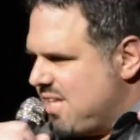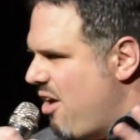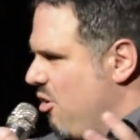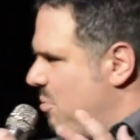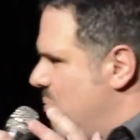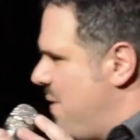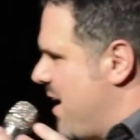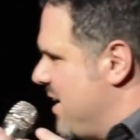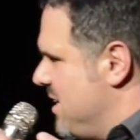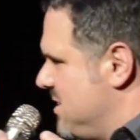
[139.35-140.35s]
was terrible
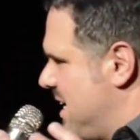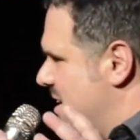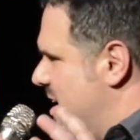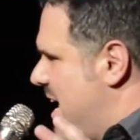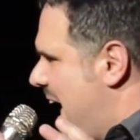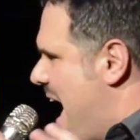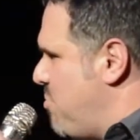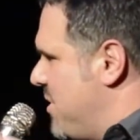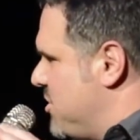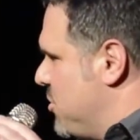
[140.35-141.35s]
because it
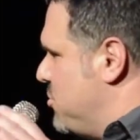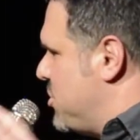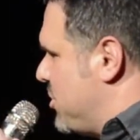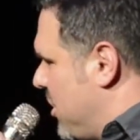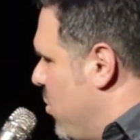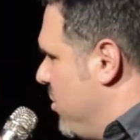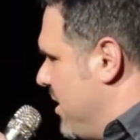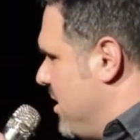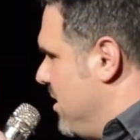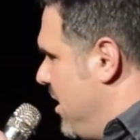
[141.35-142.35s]
happened so
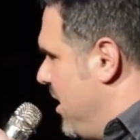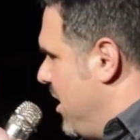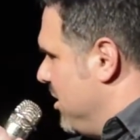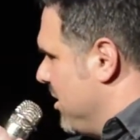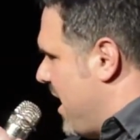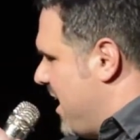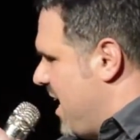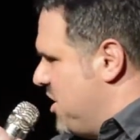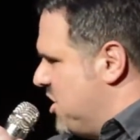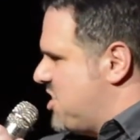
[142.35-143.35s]
slowly. Like it
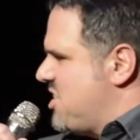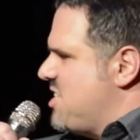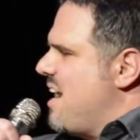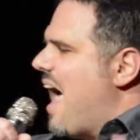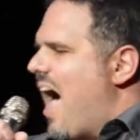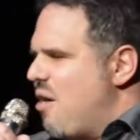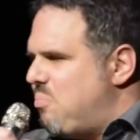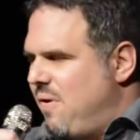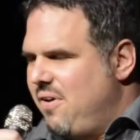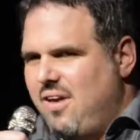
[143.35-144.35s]
didn't just
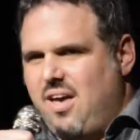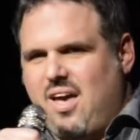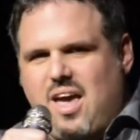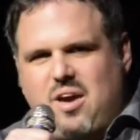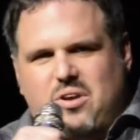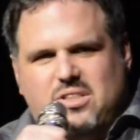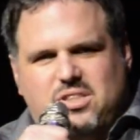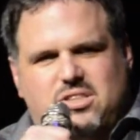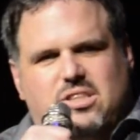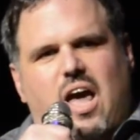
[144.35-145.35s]
snap. It
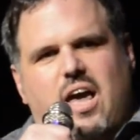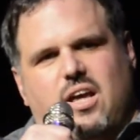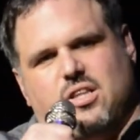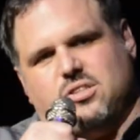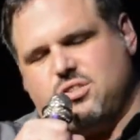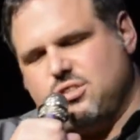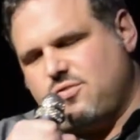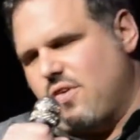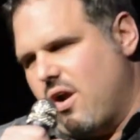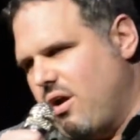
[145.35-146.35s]
was just like this,
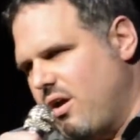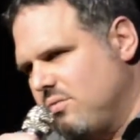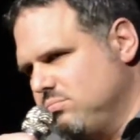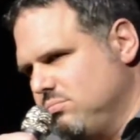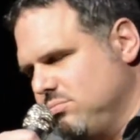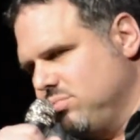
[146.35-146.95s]
just very like,